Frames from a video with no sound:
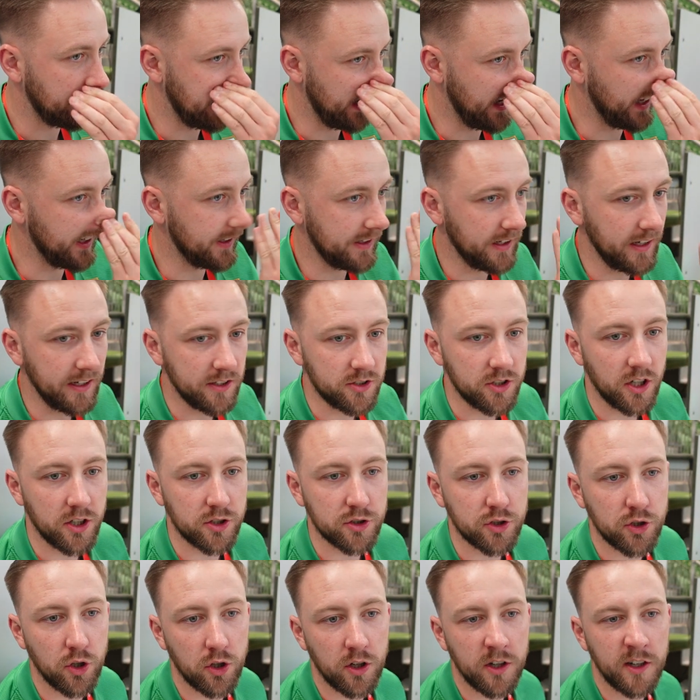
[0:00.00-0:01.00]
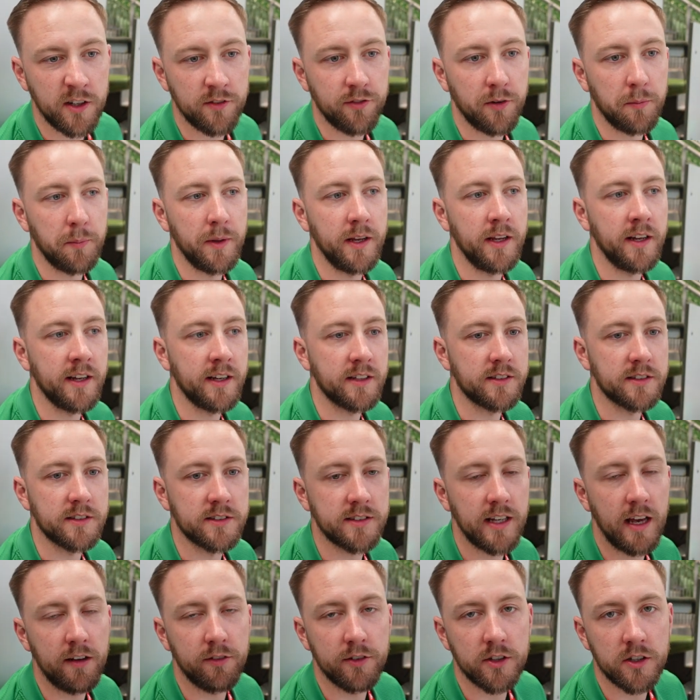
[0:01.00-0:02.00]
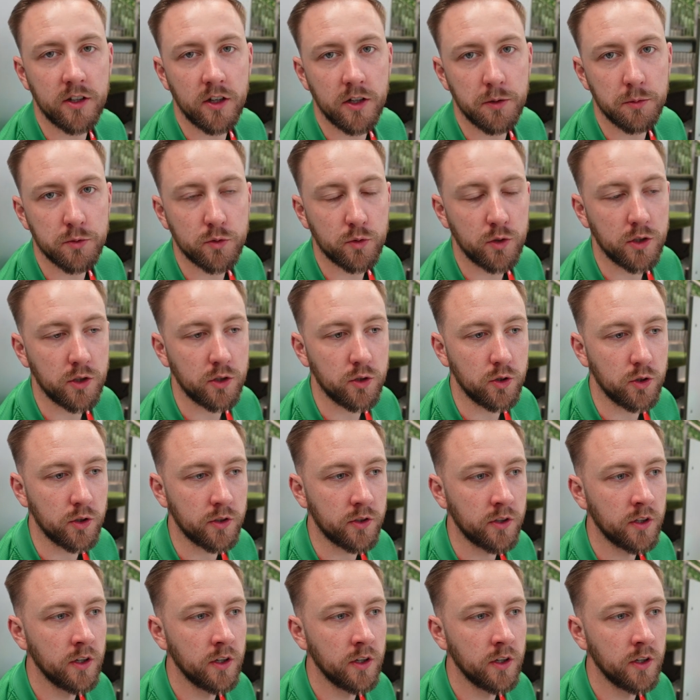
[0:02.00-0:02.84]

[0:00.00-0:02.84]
And Josh Cullen, for me, he gets a 7. Thought he was quite good.